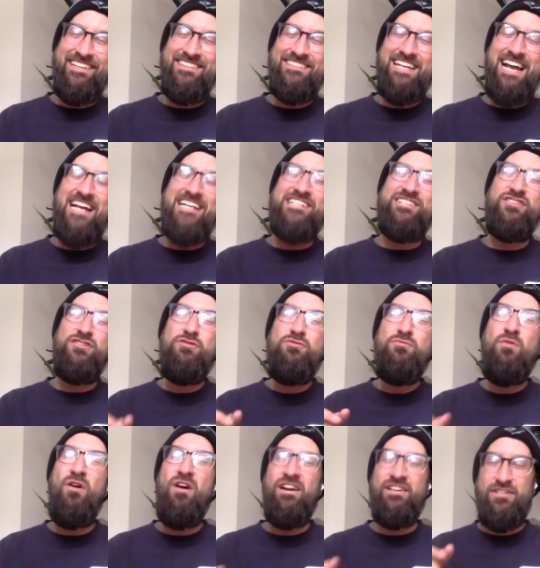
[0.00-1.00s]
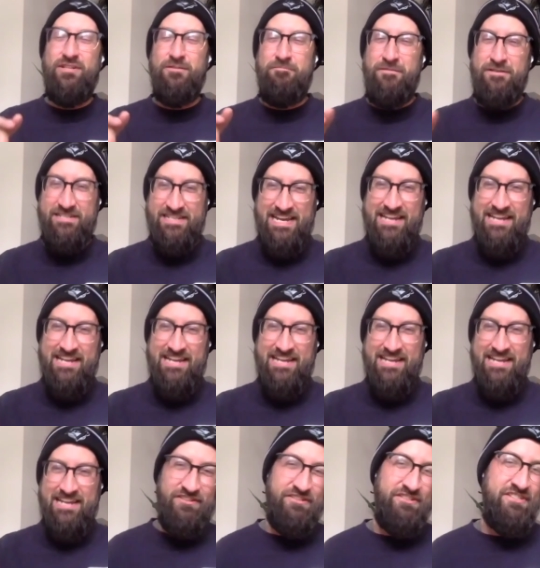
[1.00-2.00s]
this, I do want to present
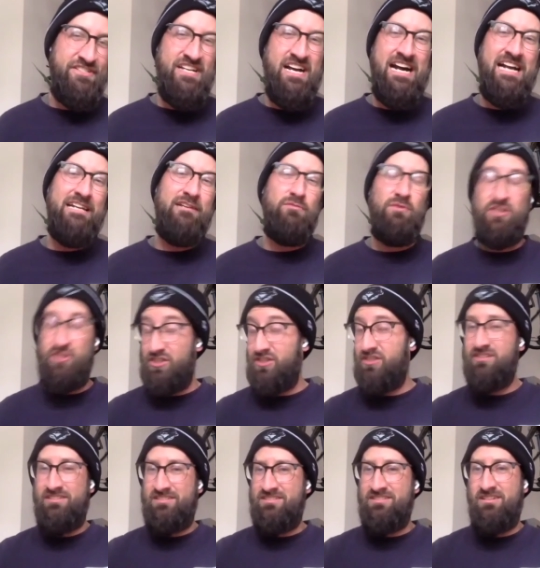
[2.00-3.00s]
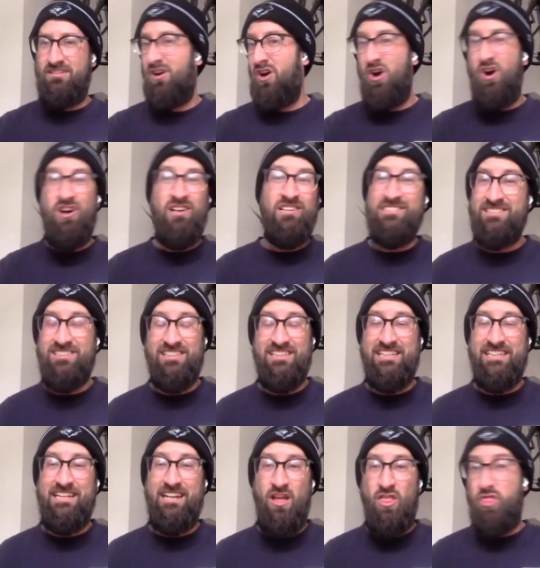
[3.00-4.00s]
the other side, which is
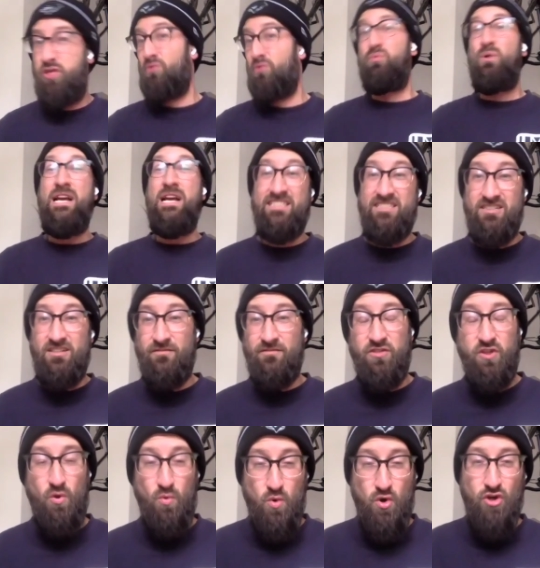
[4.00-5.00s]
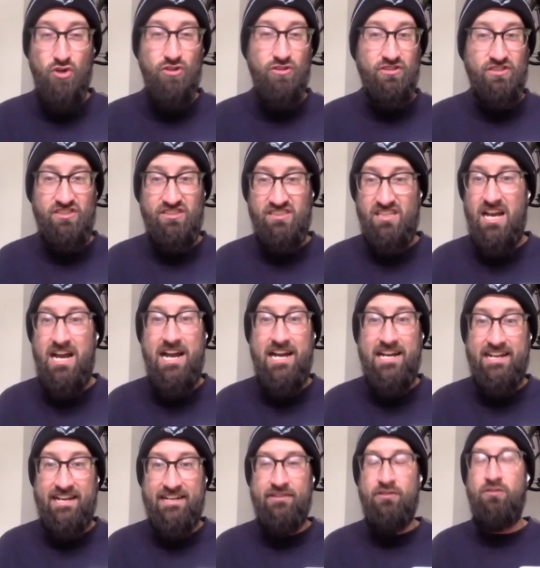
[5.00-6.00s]
honestly the rest of the world's
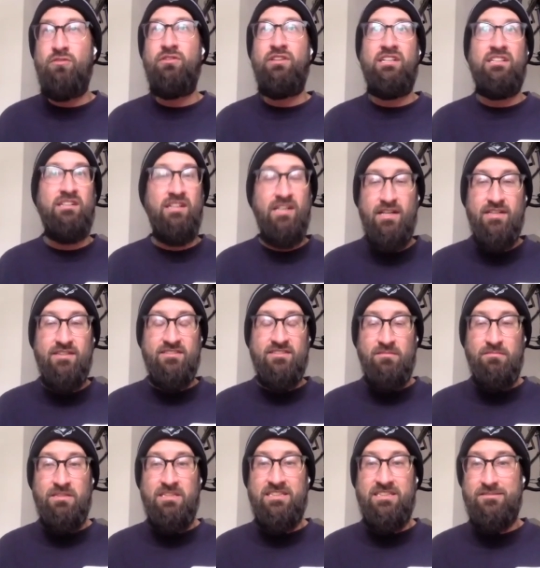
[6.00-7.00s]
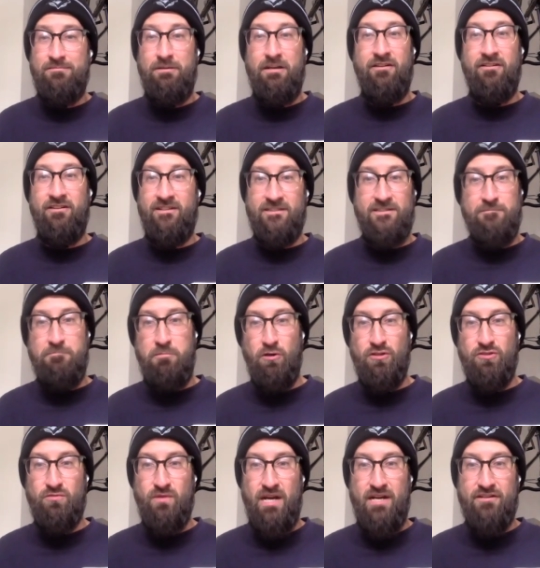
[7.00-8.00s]
side. I know that some of these American
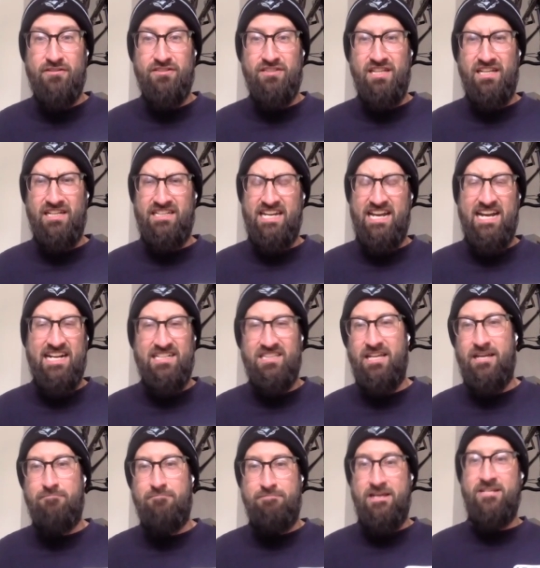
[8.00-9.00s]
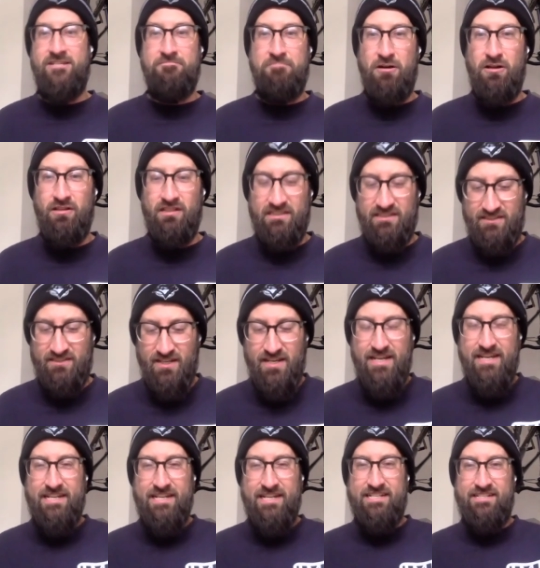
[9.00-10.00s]
sports writers like to act like baseball
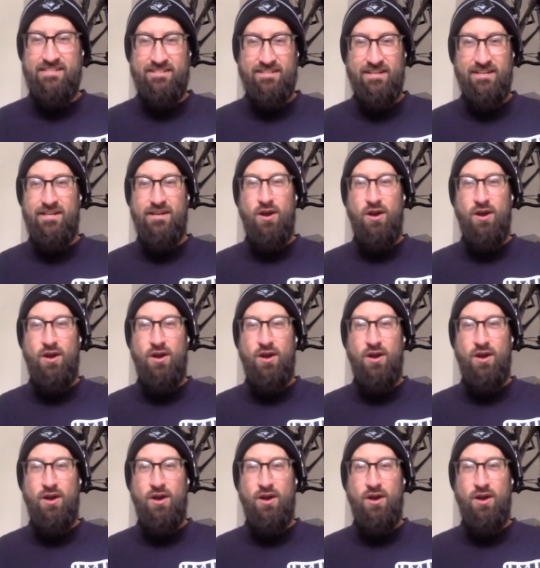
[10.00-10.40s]
is